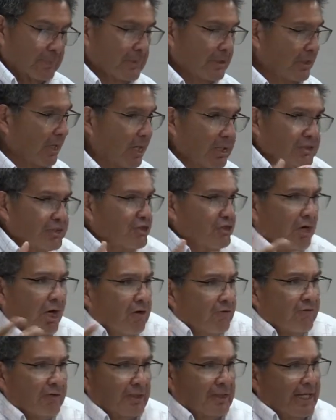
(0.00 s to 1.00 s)
God is
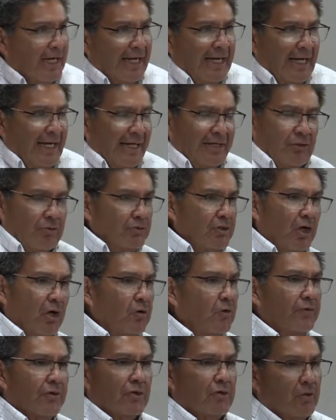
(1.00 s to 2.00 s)
sovereign. I, I, don't
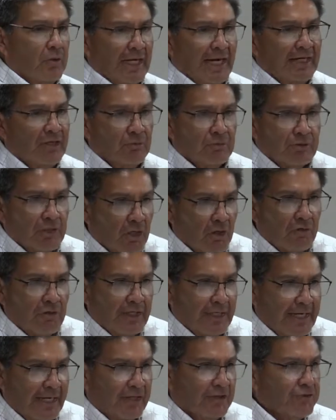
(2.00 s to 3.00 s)
know the I don't know
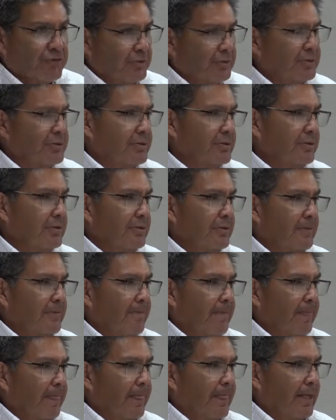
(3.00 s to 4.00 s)
the answers.
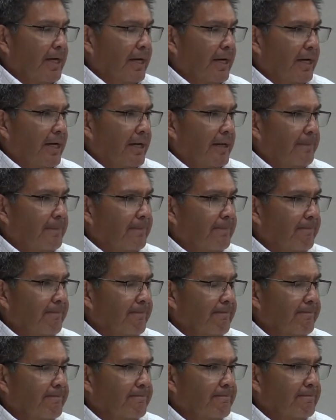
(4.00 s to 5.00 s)
Um,
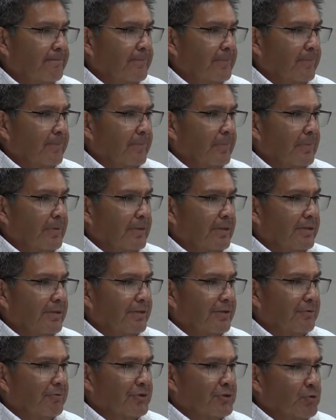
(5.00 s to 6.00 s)

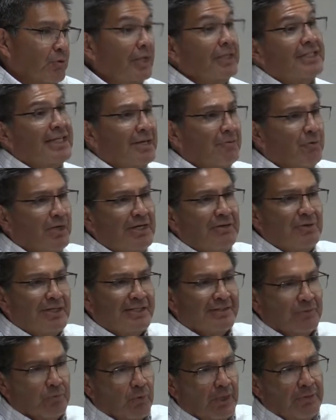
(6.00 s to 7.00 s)
there was one time we
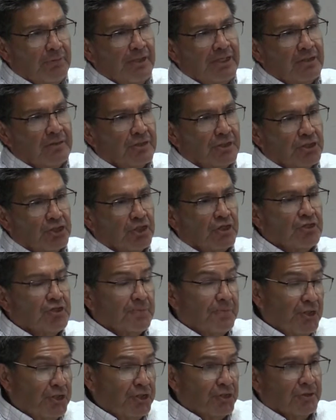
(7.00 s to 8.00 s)
went we went on a
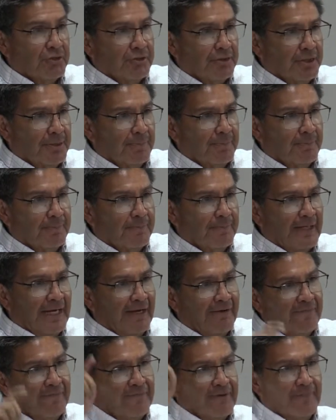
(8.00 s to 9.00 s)
church mission trip
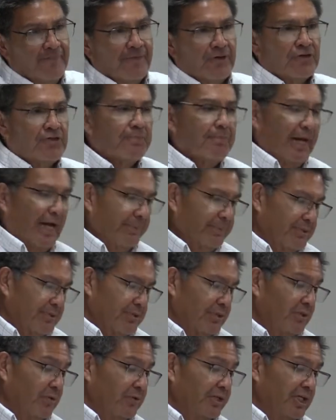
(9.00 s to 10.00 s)
at, from First
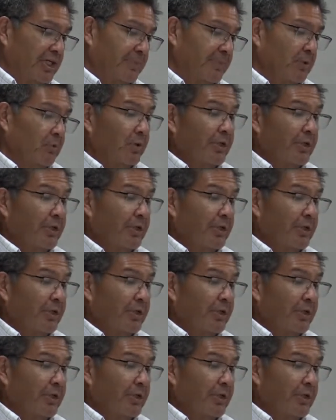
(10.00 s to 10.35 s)
Baptist in Okemah.